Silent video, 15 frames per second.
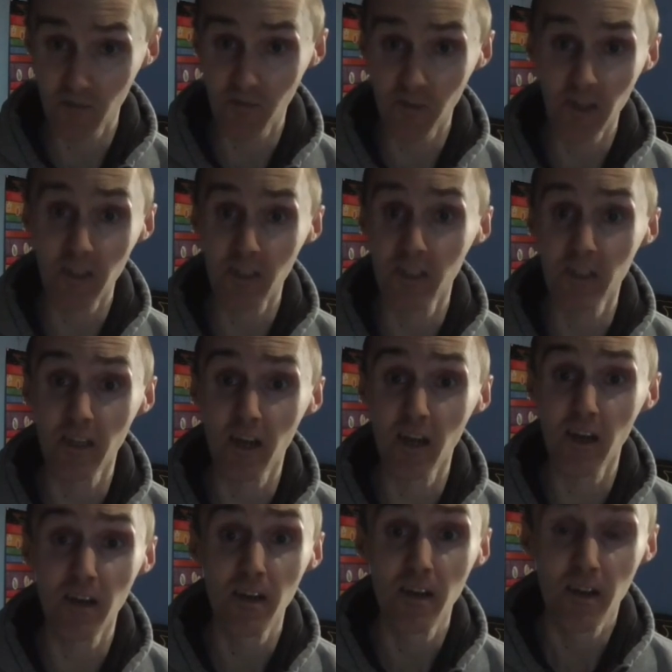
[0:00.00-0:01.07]
and things like
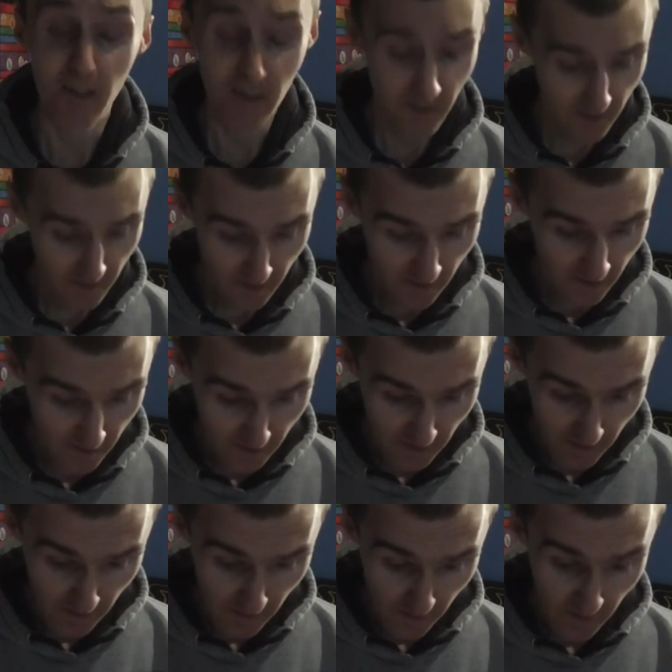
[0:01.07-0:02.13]
that.
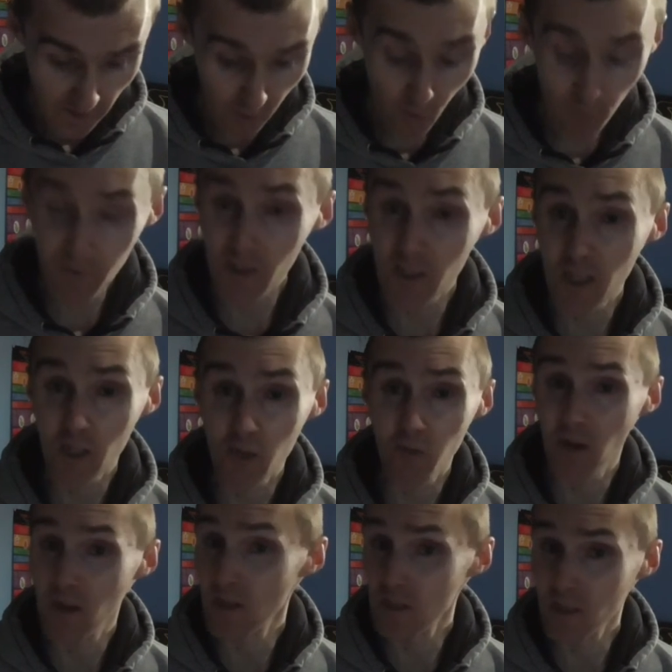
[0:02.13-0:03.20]
Obviously as
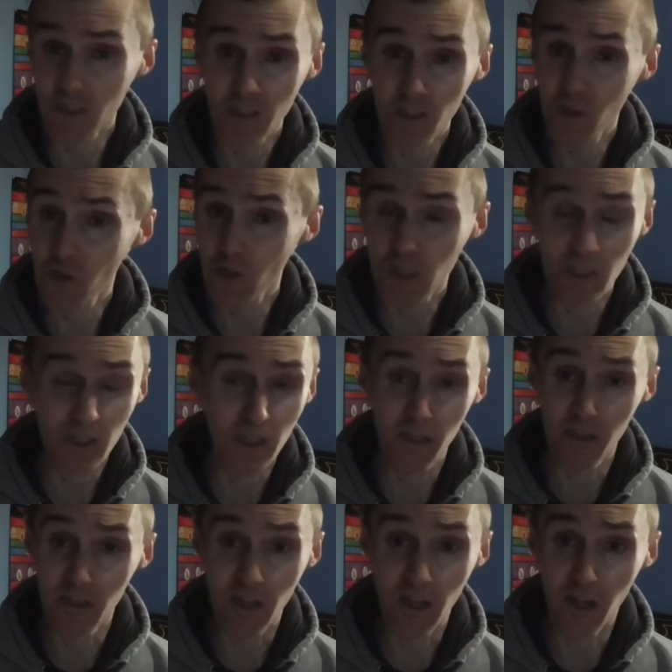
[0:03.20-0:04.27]
well, it doesn't just
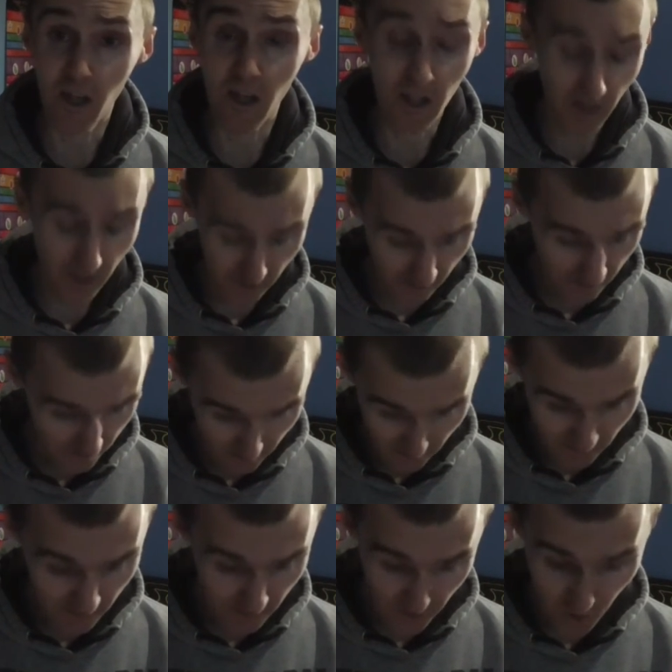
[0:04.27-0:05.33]

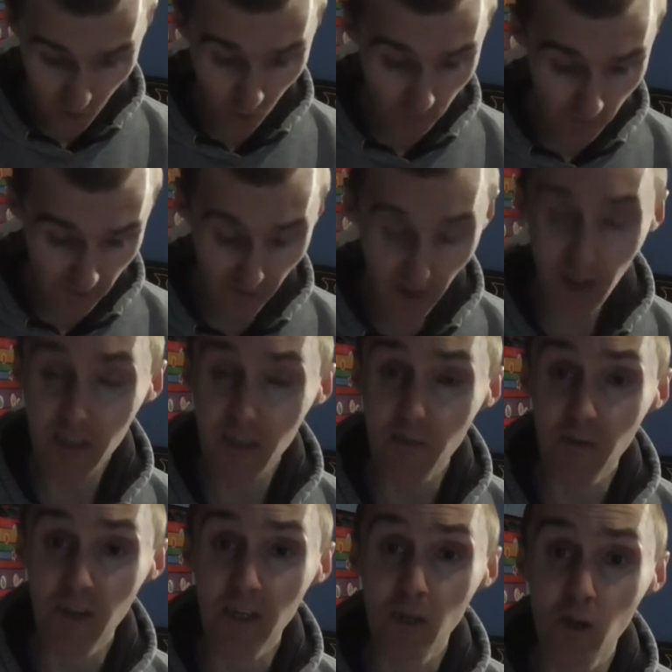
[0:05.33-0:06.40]
stop at that. You
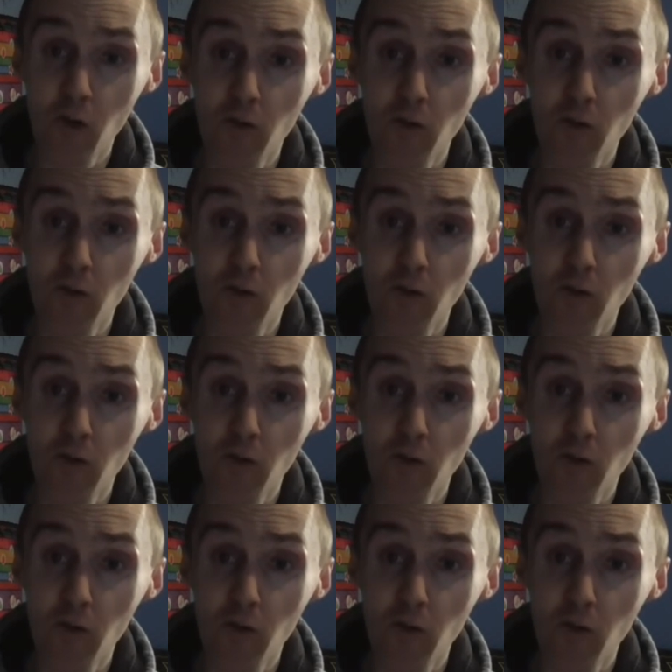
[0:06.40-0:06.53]
think